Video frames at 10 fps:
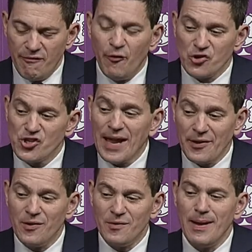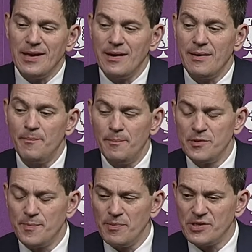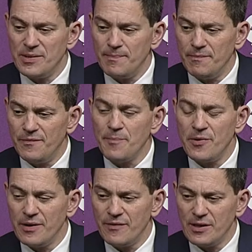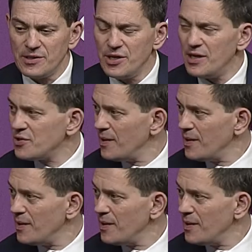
foreshadowed many, it was published in February of last year,